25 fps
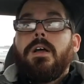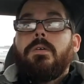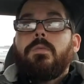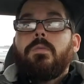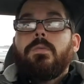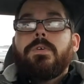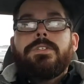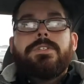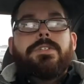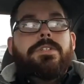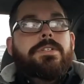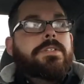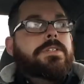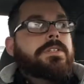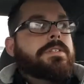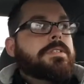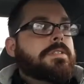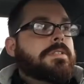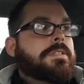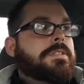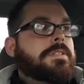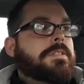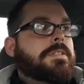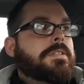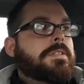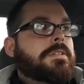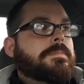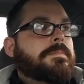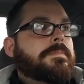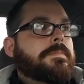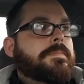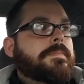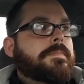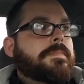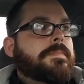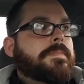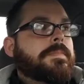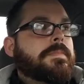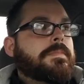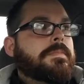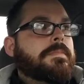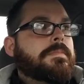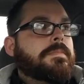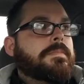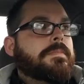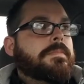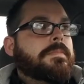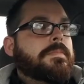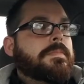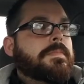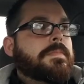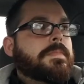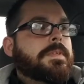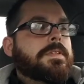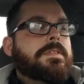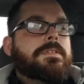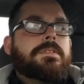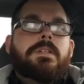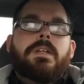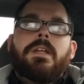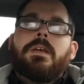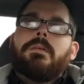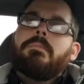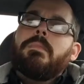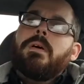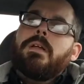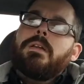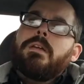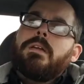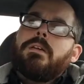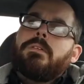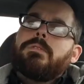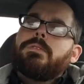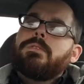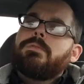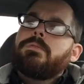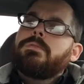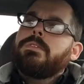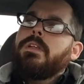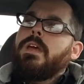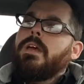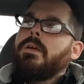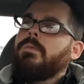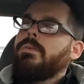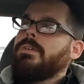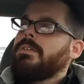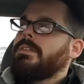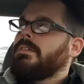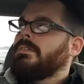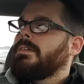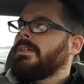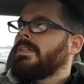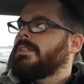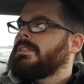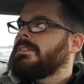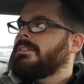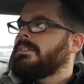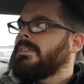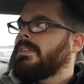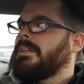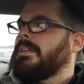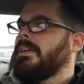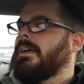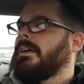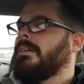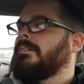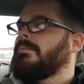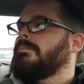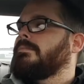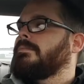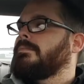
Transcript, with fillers: which is today Monday or Tuesday. What, do it is today?